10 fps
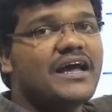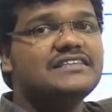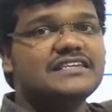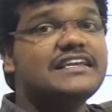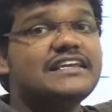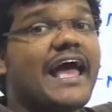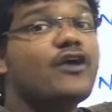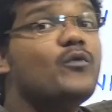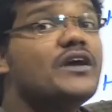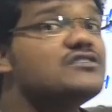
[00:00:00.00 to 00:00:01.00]
in
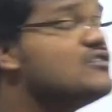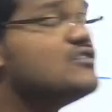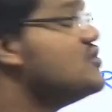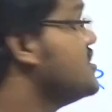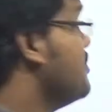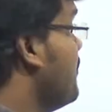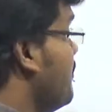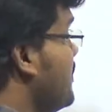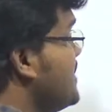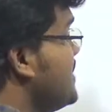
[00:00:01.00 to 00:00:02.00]
aqueous solution.
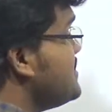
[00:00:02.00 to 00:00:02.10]
Means